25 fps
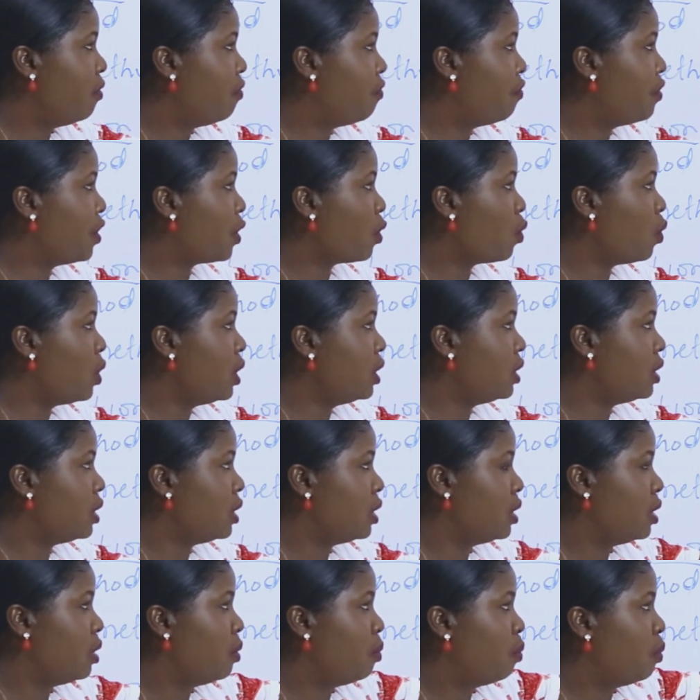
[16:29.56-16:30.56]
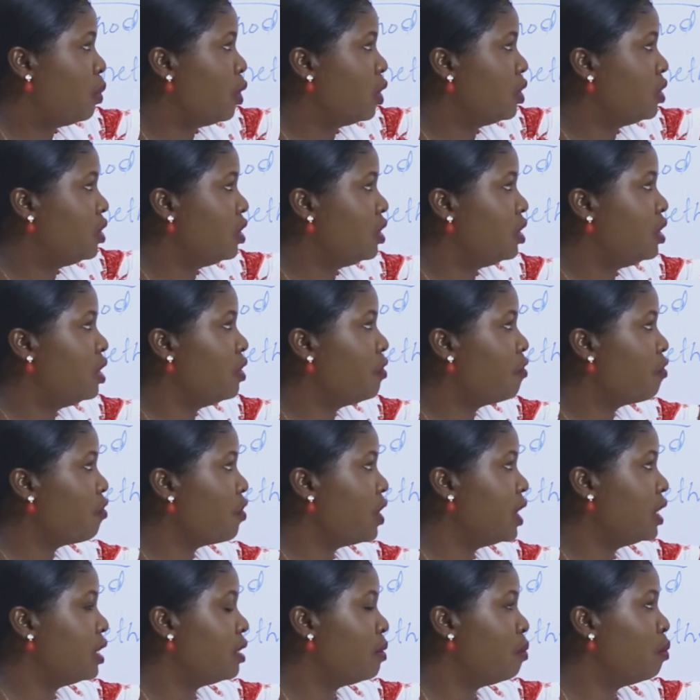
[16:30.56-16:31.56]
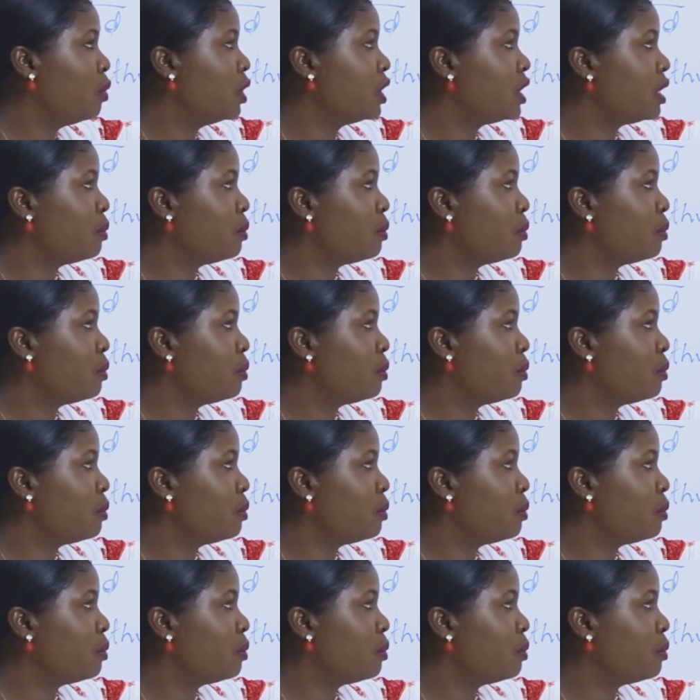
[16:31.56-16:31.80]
frequency plus the difference,